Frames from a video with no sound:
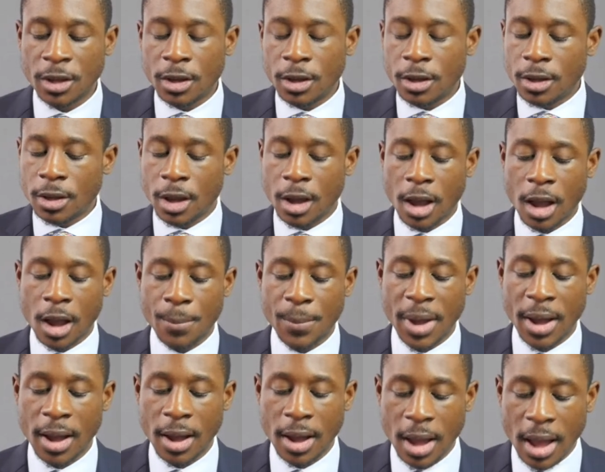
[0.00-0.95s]

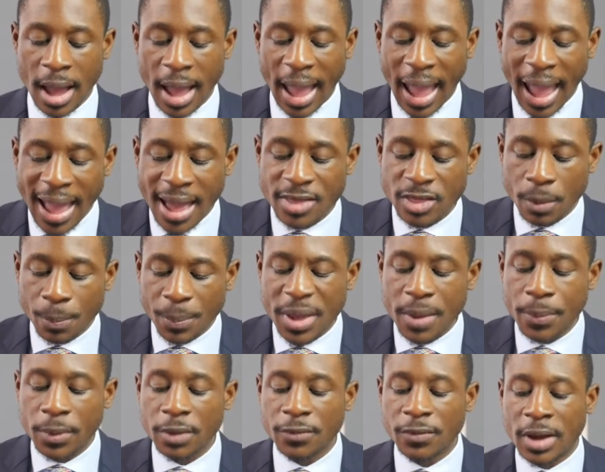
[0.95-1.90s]
And the
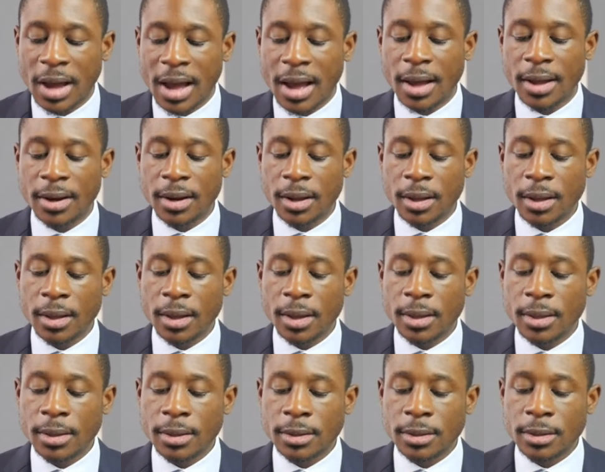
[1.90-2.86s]
people of God,
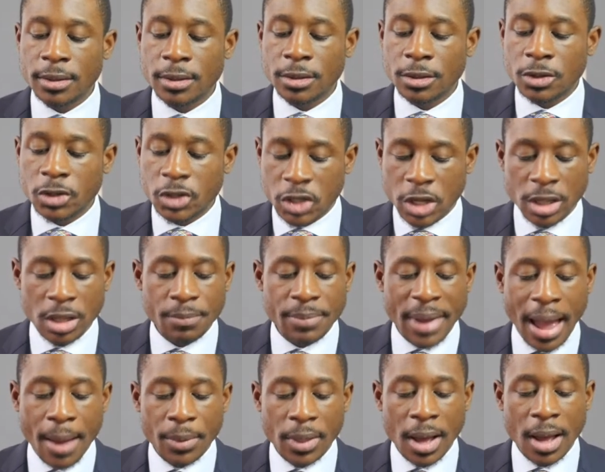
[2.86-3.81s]
still in
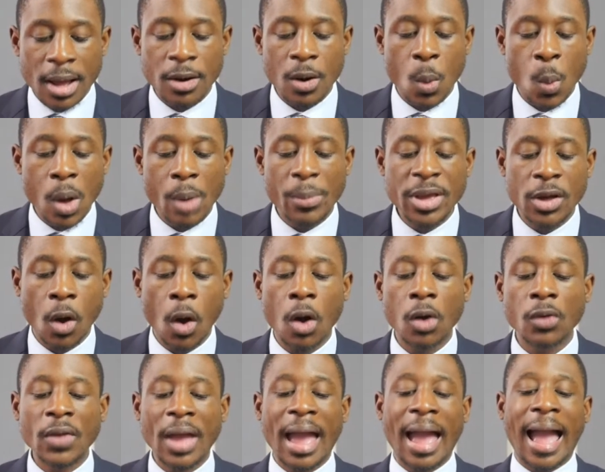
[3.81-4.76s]
Babylon, will be called
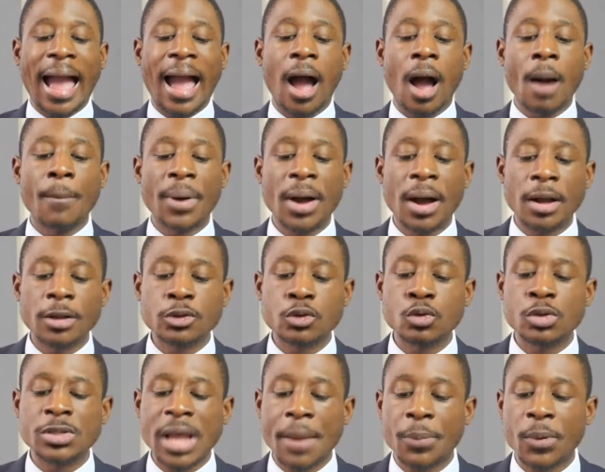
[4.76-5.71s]
upon to
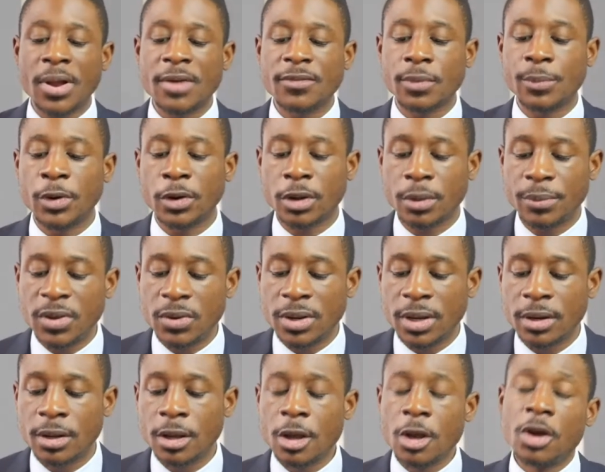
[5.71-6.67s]
separate from her communion.
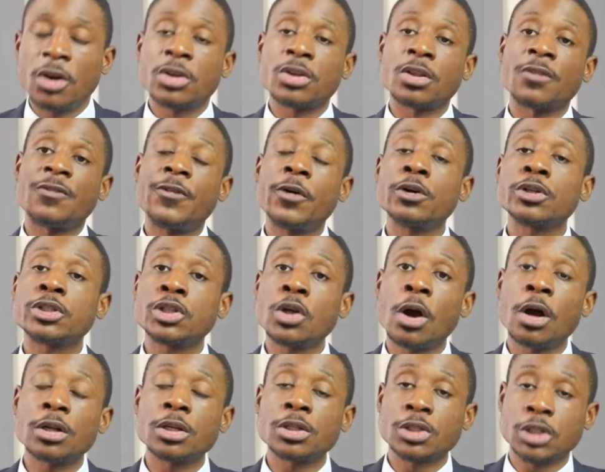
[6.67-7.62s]
So the first
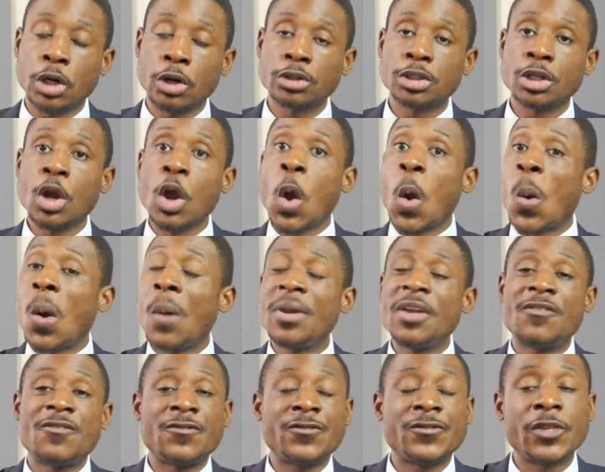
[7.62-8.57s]
church will be
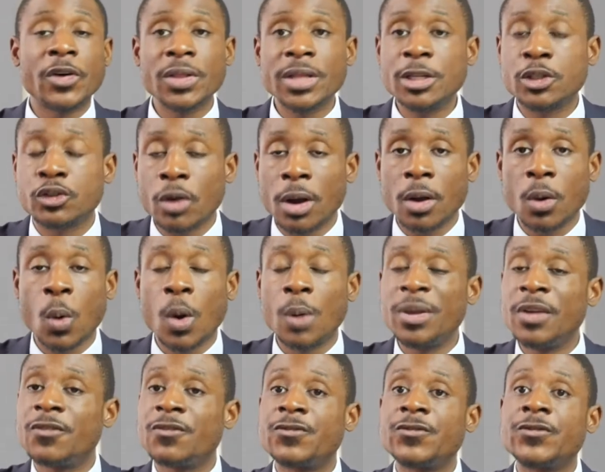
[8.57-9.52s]
fully drunk, will
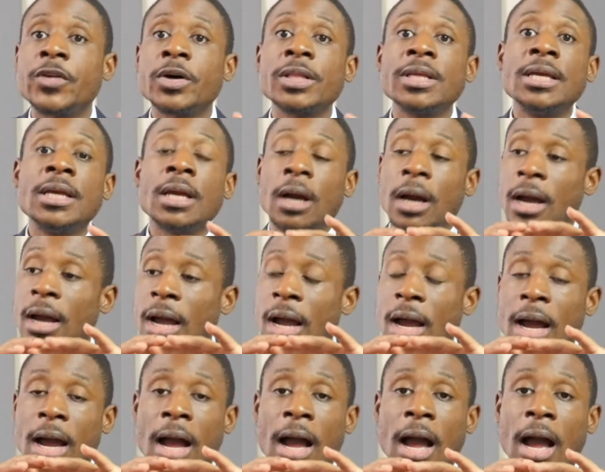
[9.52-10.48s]
be fully
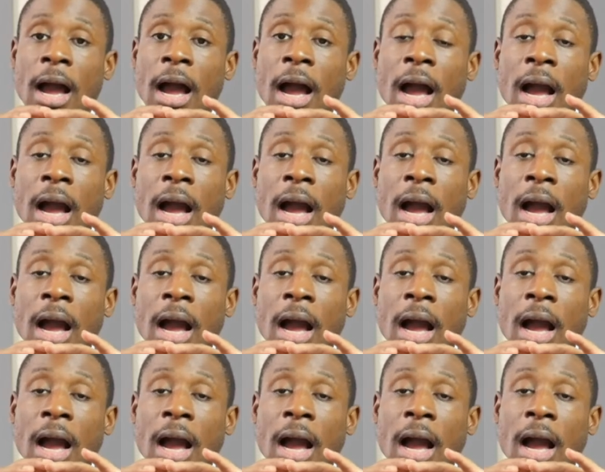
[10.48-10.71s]
cut